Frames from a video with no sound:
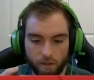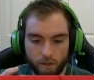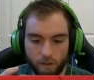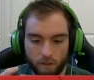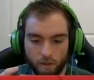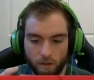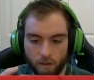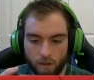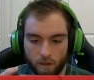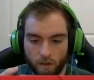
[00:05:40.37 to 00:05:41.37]

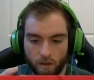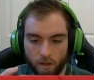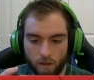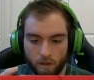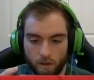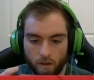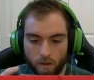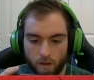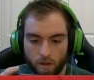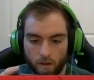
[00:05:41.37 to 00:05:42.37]

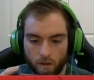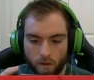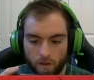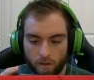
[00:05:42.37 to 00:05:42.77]
Nobody speaks.